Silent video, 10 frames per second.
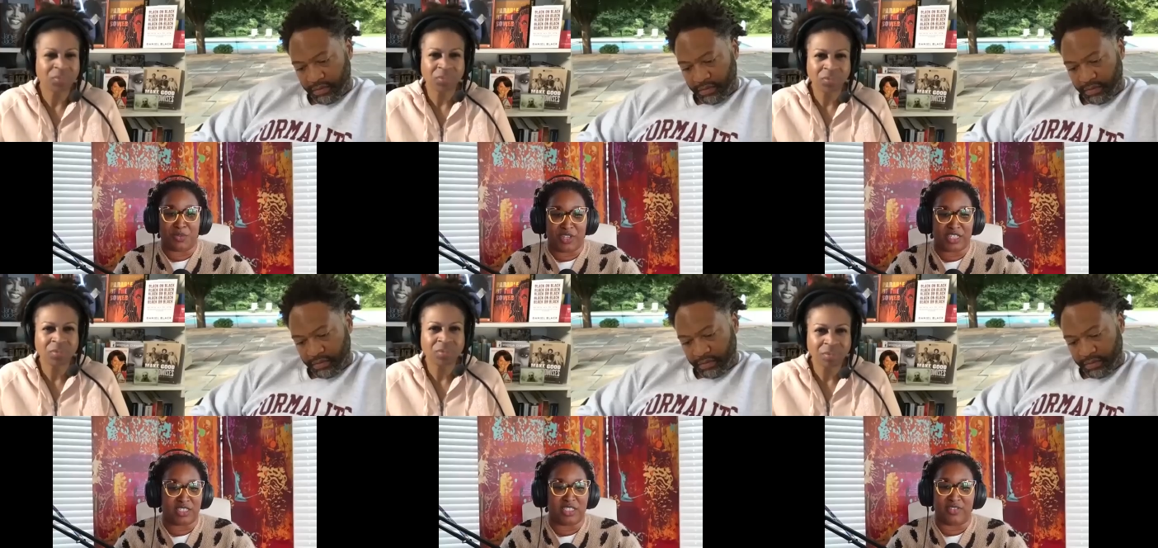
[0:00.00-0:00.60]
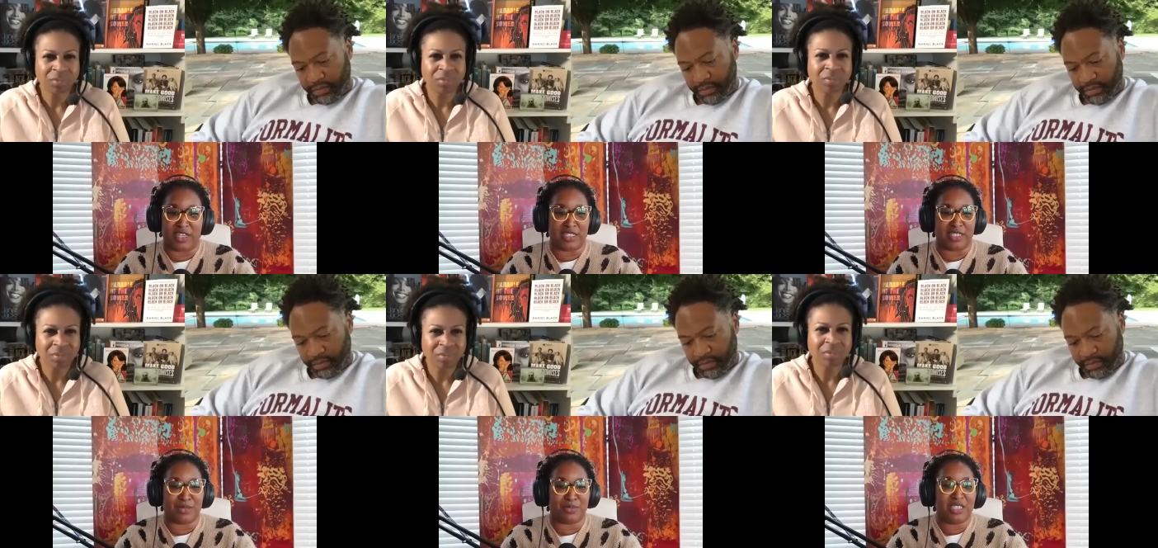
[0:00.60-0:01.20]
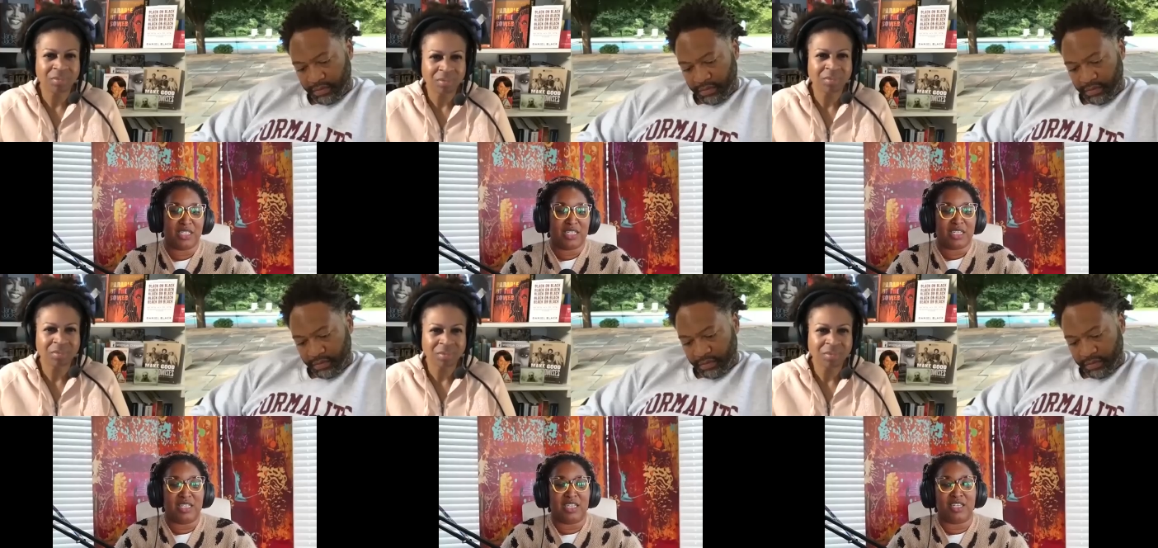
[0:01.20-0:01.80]
Speaker 1: professionally developed,
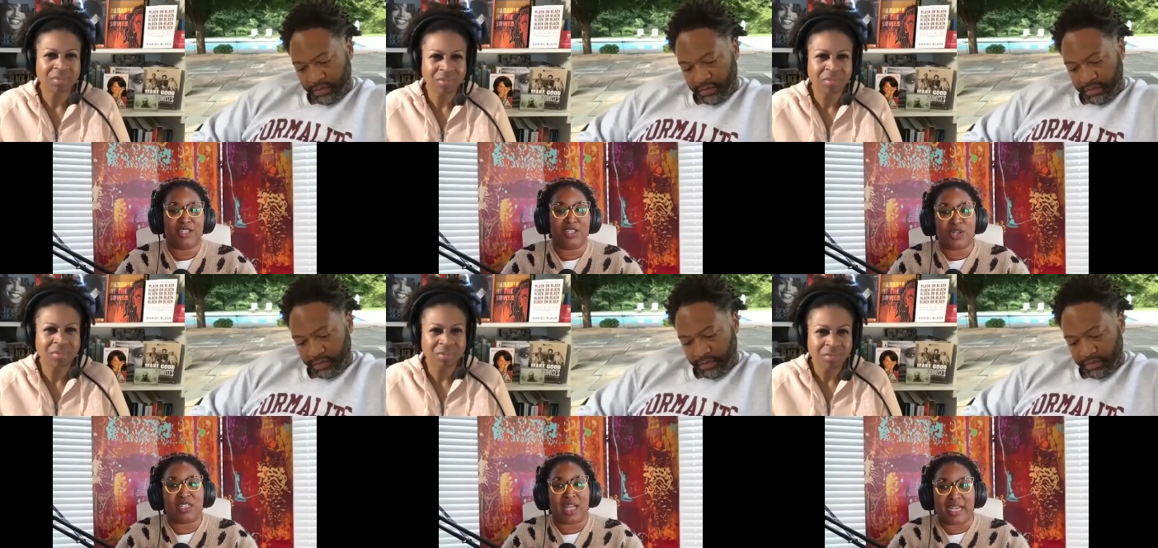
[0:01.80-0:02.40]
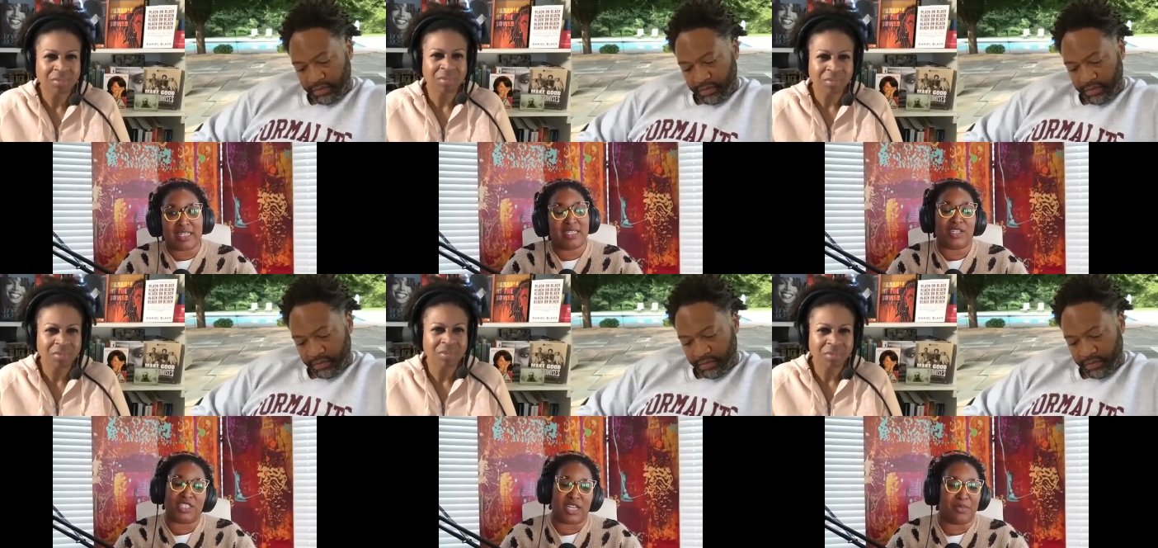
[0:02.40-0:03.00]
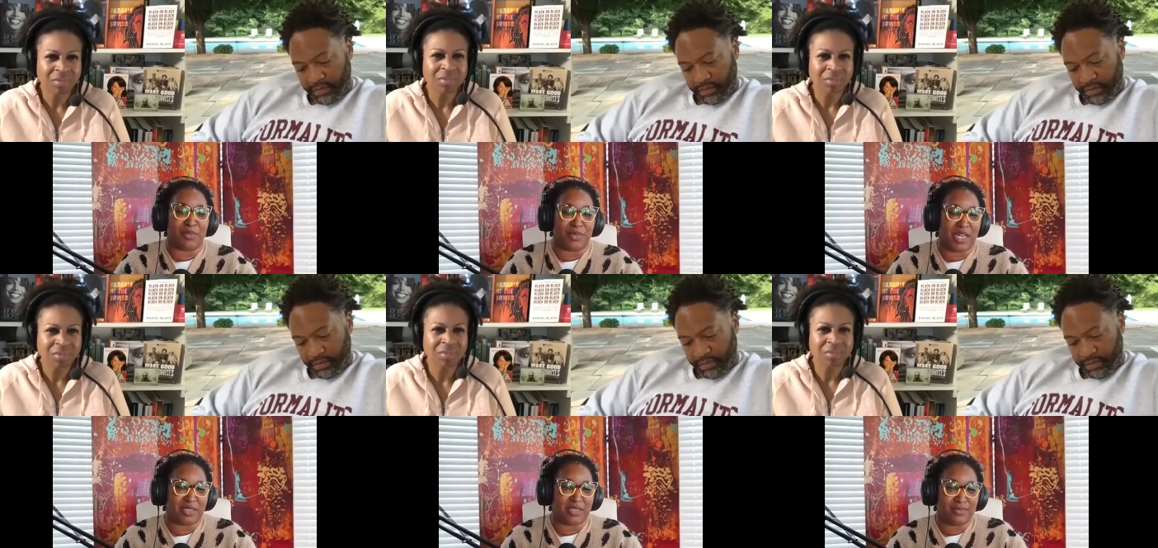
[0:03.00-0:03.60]
then you are likely on a chopping
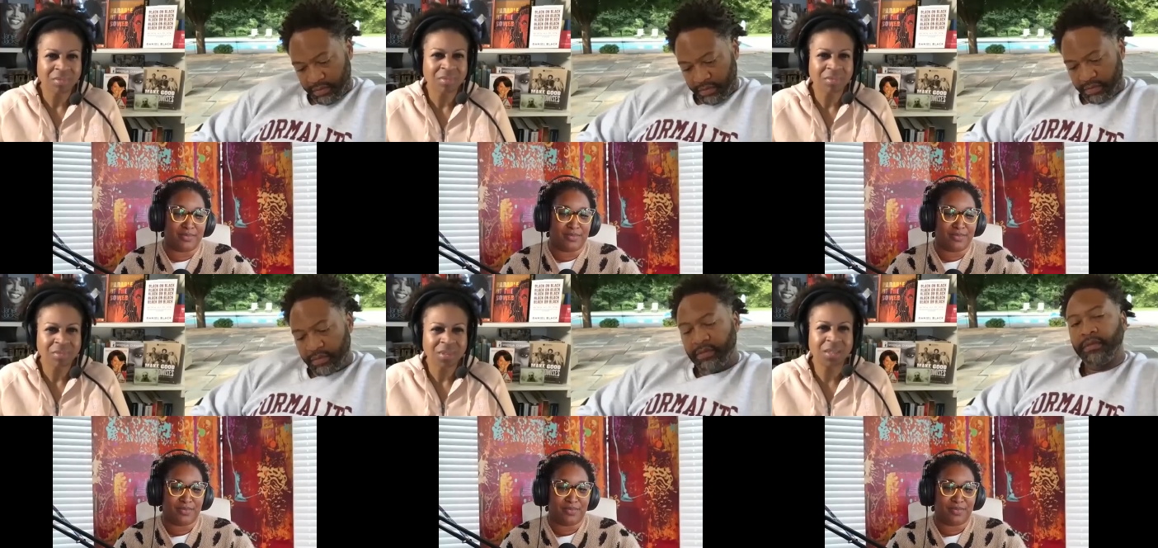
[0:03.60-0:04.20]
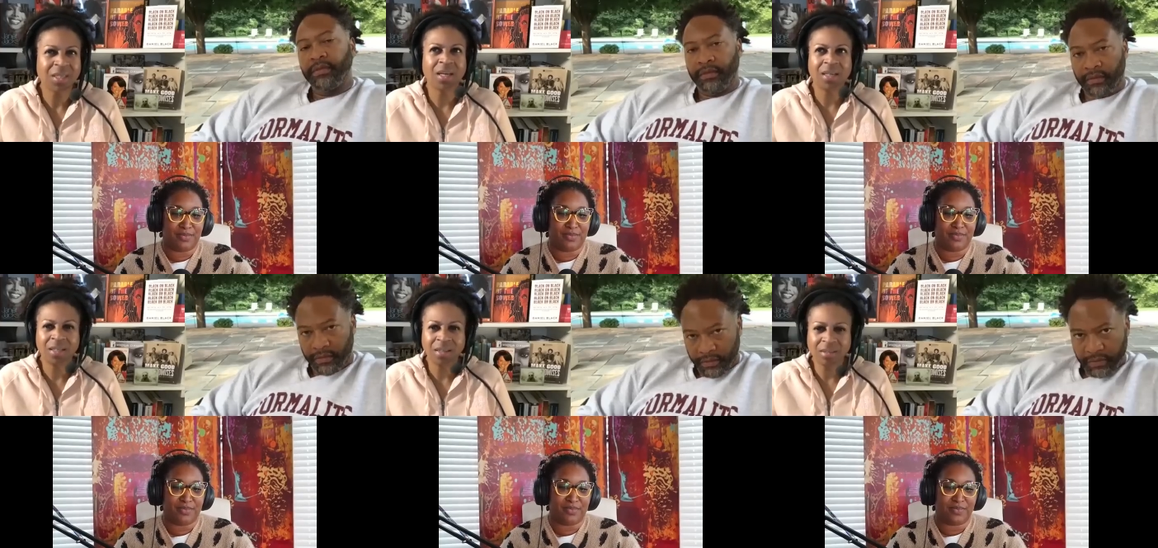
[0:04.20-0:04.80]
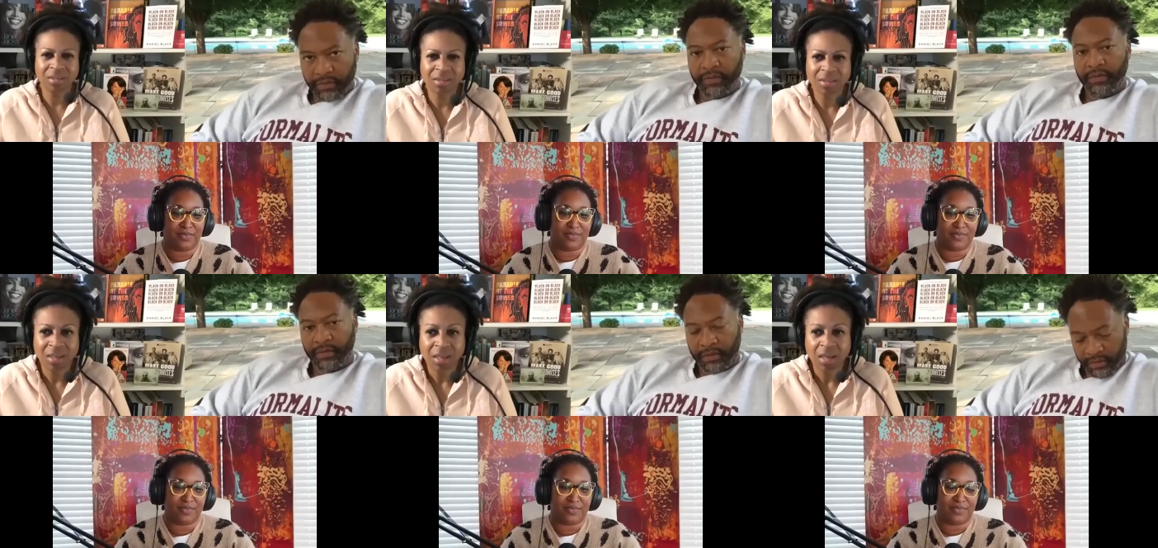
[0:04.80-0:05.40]
Speaker 2: block. Got it.
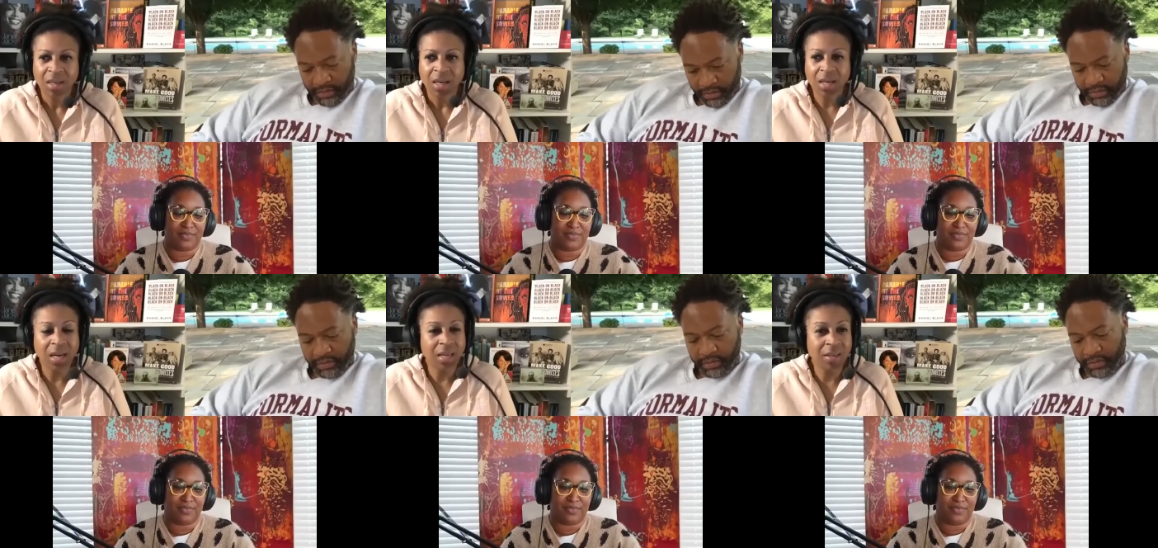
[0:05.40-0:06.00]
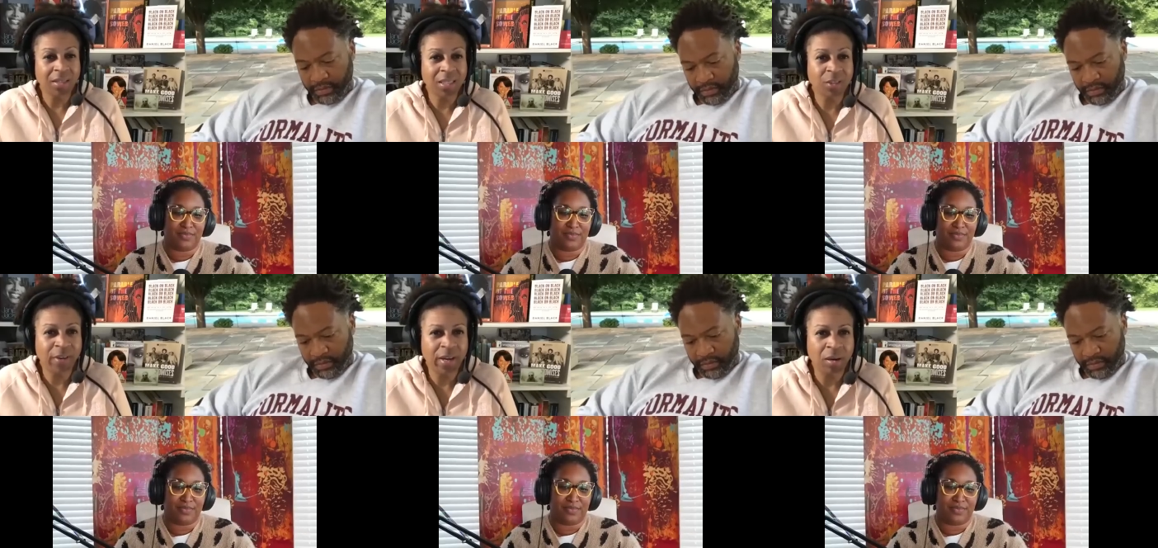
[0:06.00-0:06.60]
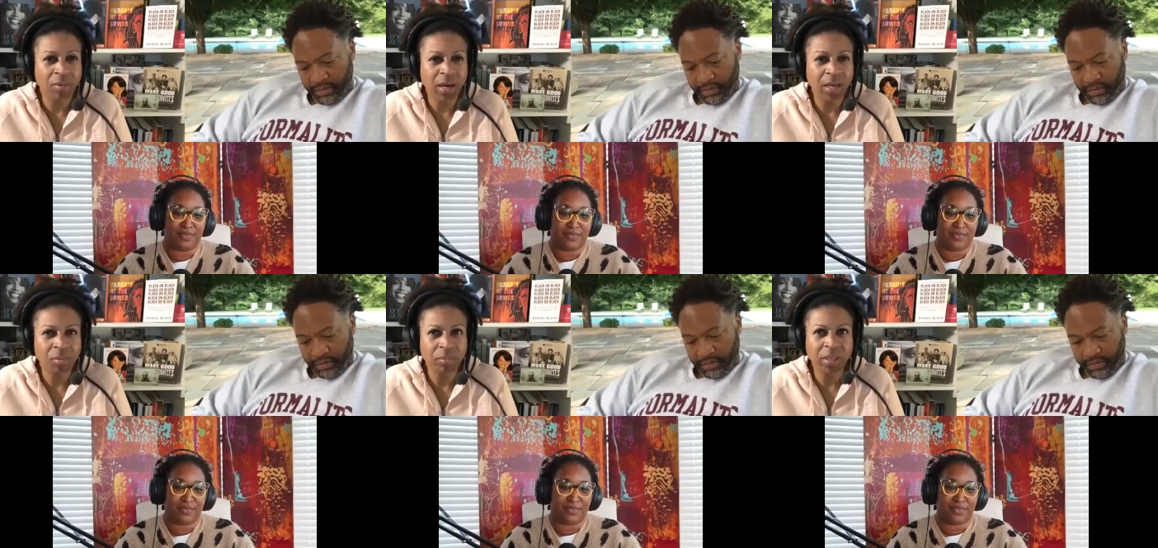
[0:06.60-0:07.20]
And I think that's fair,
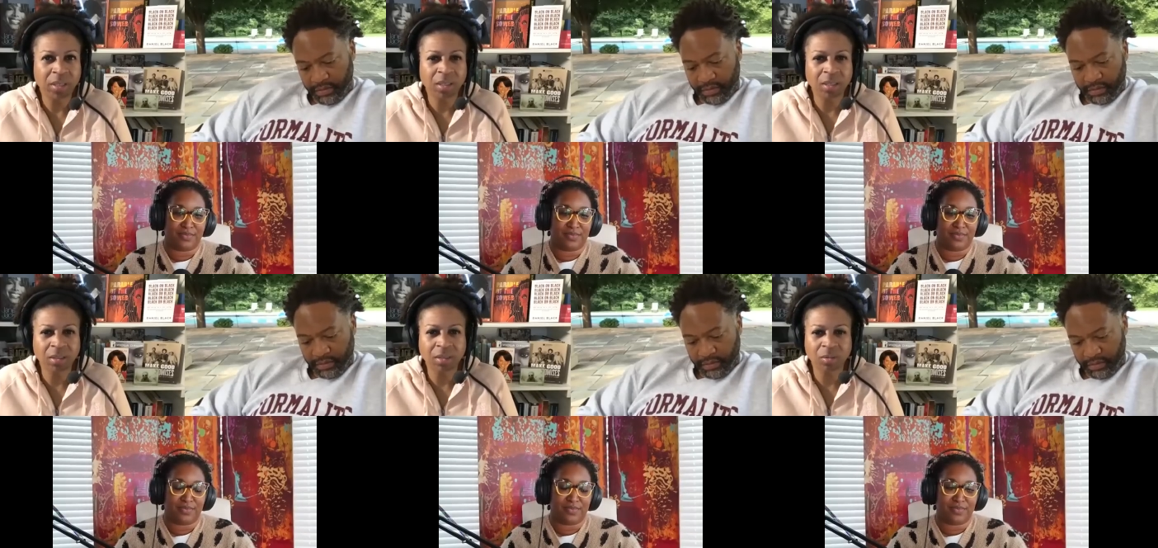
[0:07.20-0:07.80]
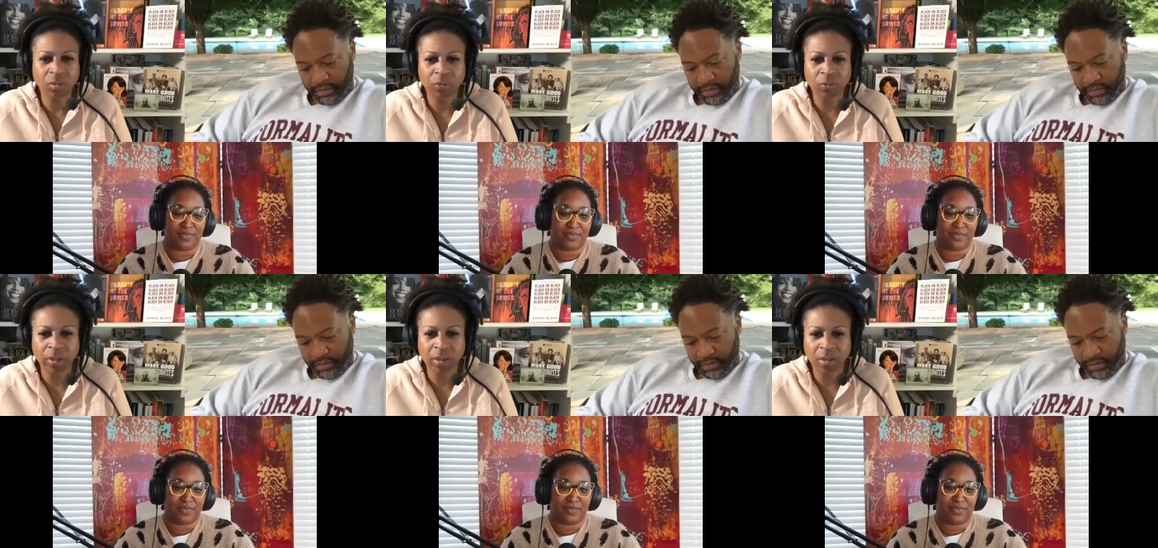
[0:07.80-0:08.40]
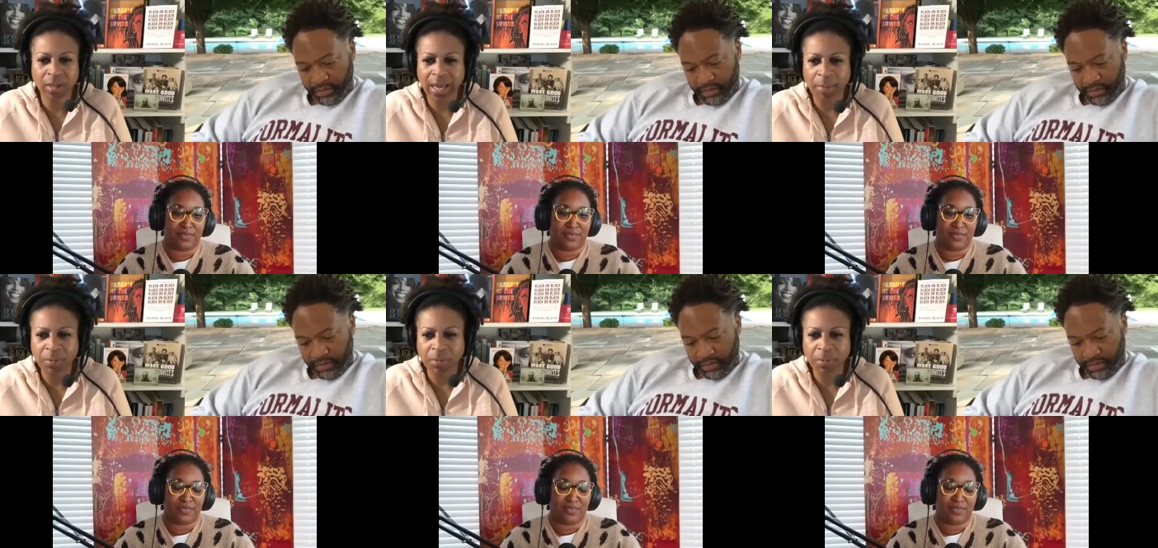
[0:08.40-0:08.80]
right? Because if we are a